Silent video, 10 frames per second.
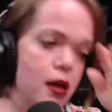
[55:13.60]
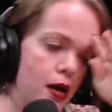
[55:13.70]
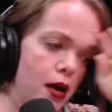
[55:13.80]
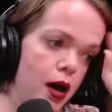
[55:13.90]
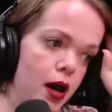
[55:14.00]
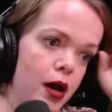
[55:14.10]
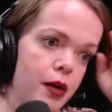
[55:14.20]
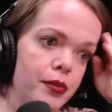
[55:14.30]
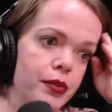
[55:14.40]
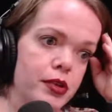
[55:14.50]

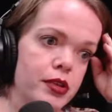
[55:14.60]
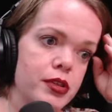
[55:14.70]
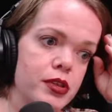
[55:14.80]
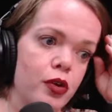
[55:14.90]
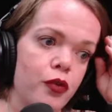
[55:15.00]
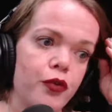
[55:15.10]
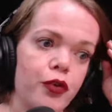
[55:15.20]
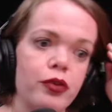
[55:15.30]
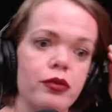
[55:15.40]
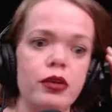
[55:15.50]
So
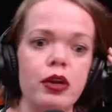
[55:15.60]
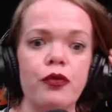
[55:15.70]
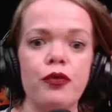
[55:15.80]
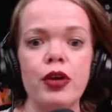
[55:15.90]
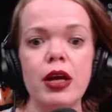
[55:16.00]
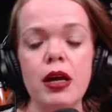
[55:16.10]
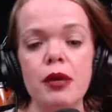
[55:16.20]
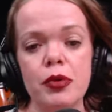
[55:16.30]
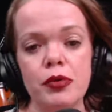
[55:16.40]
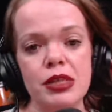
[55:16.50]
for him,
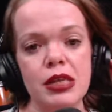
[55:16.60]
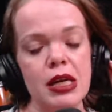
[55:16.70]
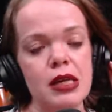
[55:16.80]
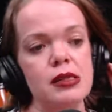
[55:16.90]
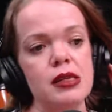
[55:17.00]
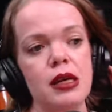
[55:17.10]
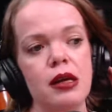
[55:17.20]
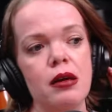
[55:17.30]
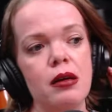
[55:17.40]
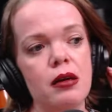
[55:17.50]
it was easy.
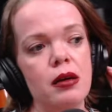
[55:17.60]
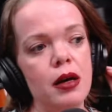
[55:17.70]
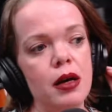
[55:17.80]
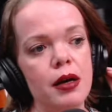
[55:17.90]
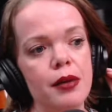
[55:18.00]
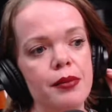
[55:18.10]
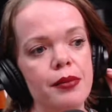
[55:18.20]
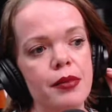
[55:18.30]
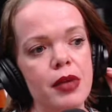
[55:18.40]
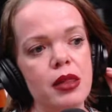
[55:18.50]
And
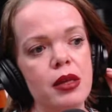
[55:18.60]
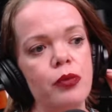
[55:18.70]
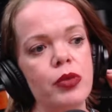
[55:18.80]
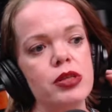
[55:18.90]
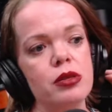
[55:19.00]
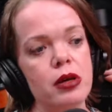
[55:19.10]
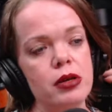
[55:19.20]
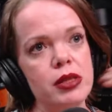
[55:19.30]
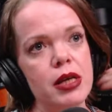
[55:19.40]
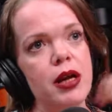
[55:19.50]
then we saw
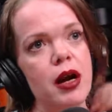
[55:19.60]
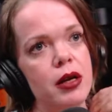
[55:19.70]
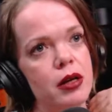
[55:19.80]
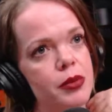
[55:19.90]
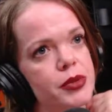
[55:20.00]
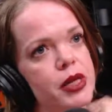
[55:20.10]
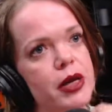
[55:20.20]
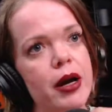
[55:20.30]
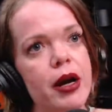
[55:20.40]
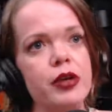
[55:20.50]
a couple
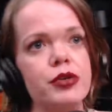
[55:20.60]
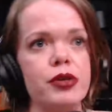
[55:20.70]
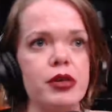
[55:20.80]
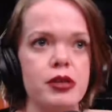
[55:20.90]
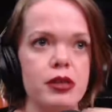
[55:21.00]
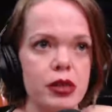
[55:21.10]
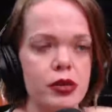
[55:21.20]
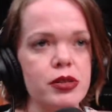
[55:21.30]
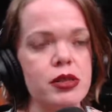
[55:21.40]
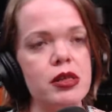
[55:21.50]
psychiatrists. He
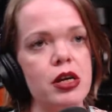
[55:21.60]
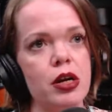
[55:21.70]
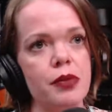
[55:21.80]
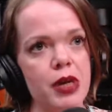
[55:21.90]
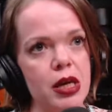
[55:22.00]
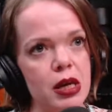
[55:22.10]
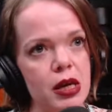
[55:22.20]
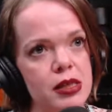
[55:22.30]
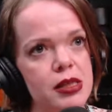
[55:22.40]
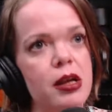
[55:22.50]
goes to
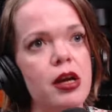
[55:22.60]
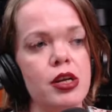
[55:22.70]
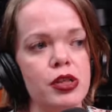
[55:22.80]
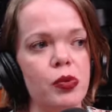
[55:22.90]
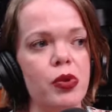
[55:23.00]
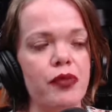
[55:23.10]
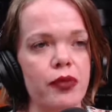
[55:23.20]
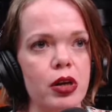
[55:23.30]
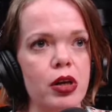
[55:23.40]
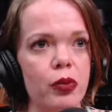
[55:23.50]
therapy. So we've
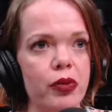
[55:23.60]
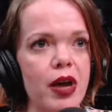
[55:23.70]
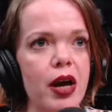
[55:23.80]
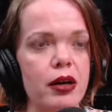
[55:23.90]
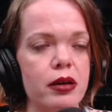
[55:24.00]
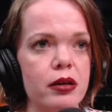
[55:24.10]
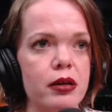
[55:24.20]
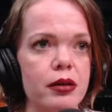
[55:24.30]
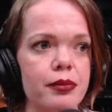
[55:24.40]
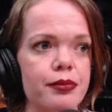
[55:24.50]
had,
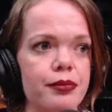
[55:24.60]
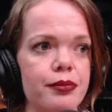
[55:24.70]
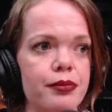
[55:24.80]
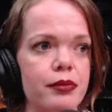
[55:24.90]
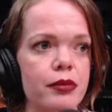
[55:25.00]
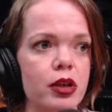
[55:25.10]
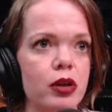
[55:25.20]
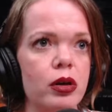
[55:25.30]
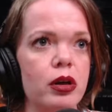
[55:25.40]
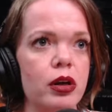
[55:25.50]

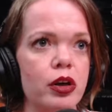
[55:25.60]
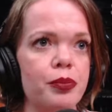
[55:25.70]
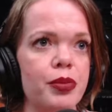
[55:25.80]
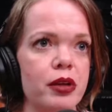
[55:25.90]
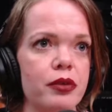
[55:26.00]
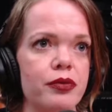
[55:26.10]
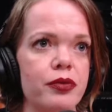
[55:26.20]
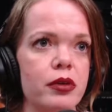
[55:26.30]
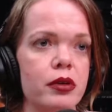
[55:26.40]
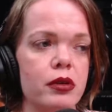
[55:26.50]
a good bit of
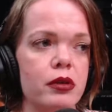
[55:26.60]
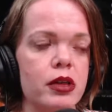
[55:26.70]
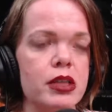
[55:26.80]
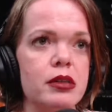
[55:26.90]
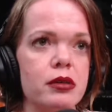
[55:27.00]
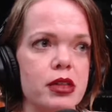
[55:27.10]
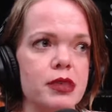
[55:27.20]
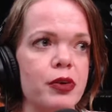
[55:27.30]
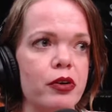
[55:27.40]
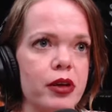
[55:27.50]

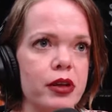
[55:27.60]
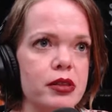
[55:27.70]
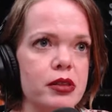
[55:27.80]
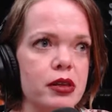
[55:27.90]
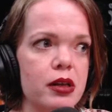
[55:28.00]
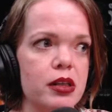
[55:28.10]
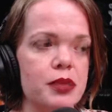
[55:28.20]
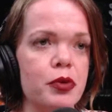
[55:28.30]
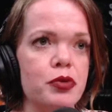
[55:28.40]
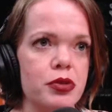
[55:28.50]
experience and
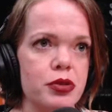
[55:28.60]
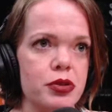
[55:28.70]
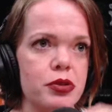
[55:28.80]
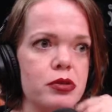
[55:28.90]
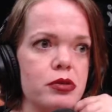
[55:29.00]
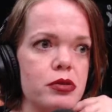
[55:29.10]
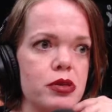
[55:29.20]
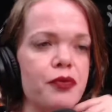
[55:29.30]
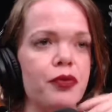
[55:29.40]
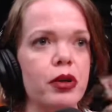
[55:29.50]
exposure to
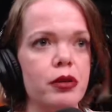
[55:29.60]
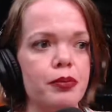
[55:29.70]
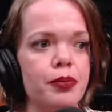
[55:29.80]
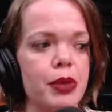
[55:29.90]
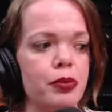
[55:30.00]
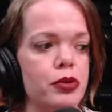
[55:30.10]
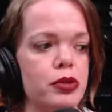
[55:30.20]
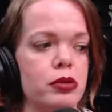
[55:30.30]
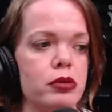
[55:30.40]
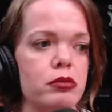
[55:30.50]
different people
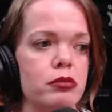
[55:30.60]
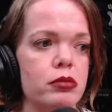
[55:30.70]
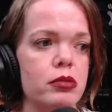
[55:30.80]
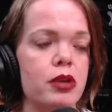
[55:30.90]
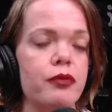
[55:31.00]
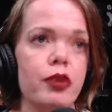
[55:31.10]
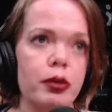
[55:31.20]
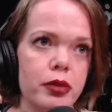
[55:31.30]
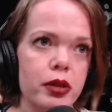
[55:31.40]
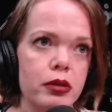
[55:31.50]
to confirm
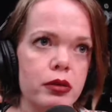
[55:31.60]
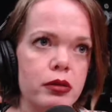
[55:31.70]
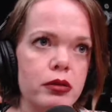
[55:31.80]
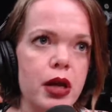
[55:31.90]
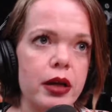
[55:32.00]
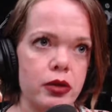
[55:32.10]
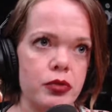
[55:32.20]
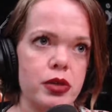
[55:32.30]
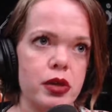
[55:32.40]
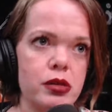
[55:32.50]
the diagnoses.